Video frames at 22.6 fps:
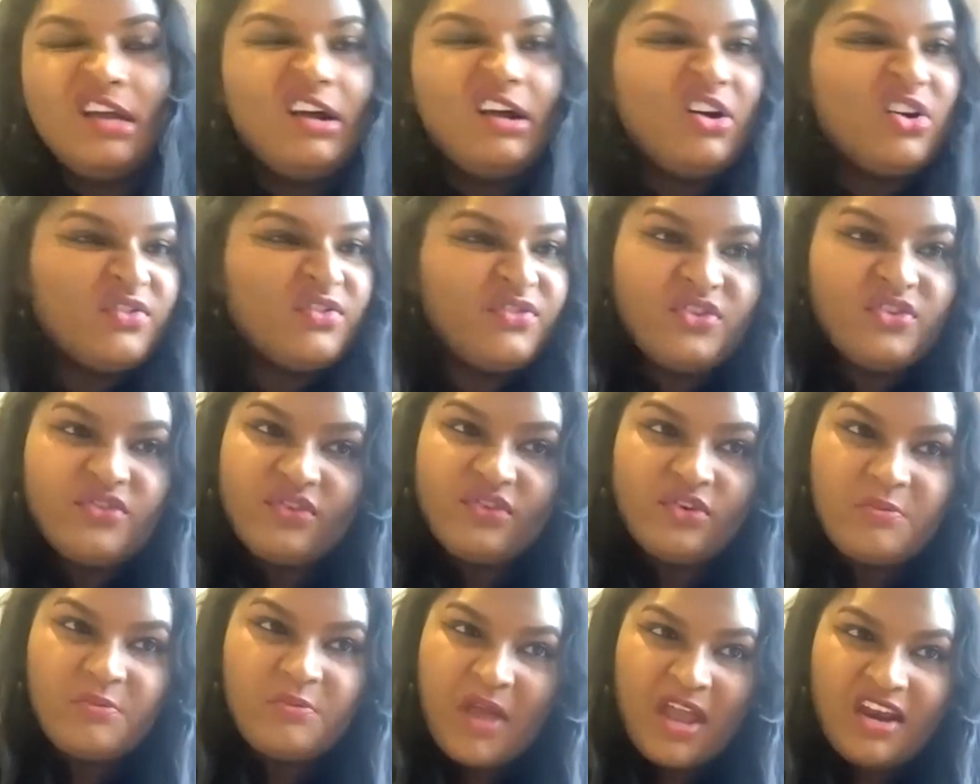or if you're
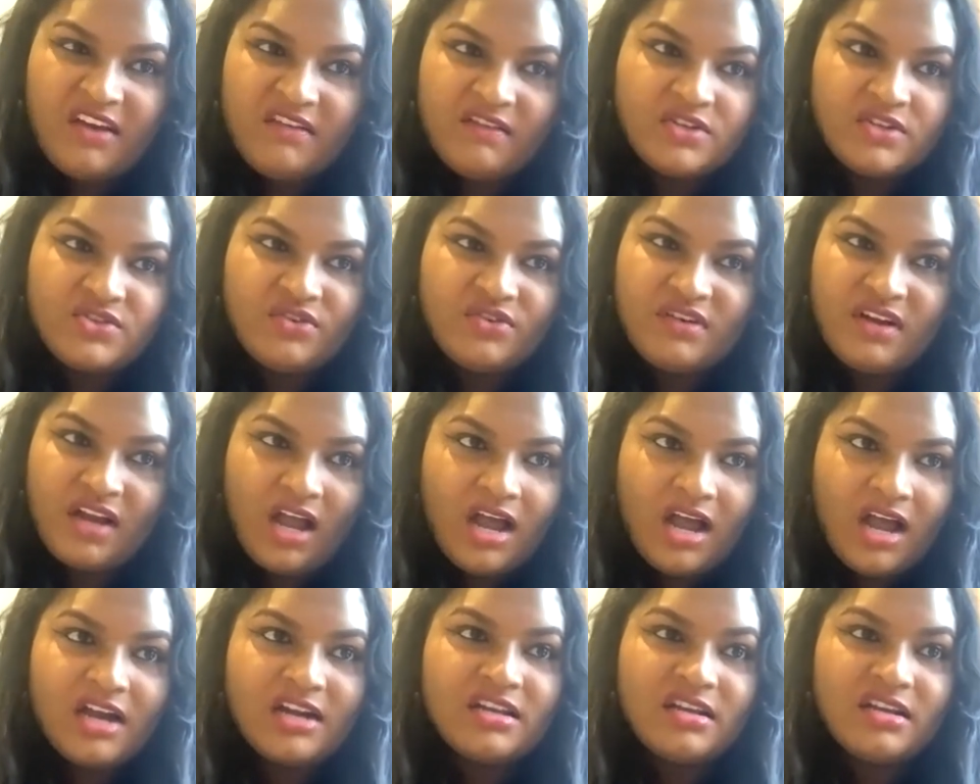for a parent or a
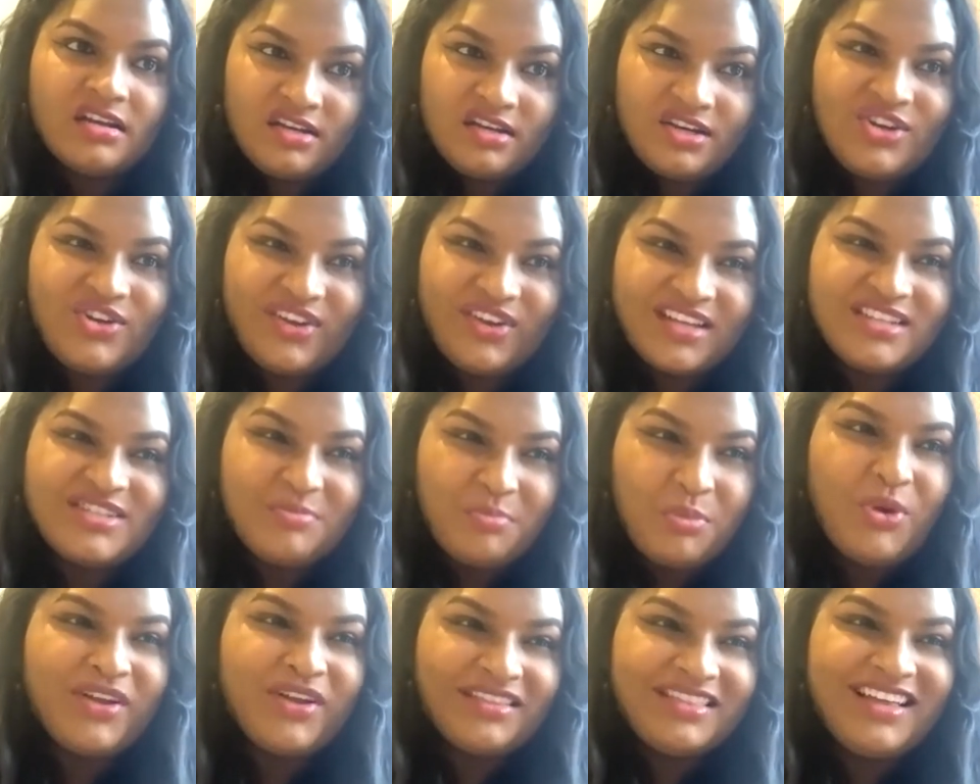guardian, you're looking to
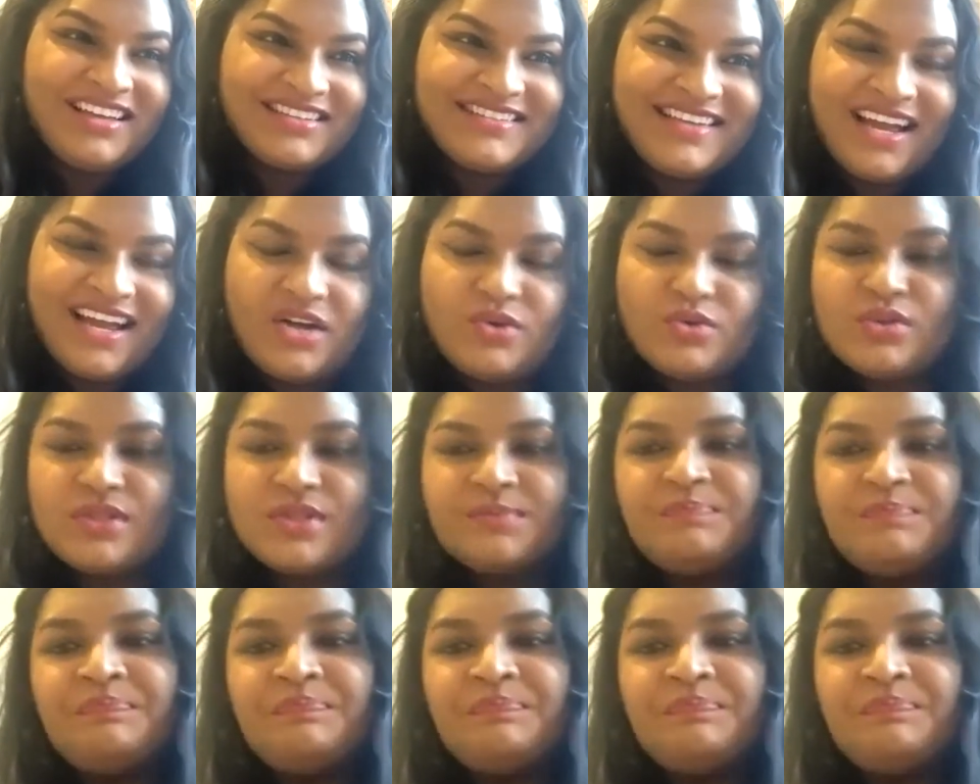point that out.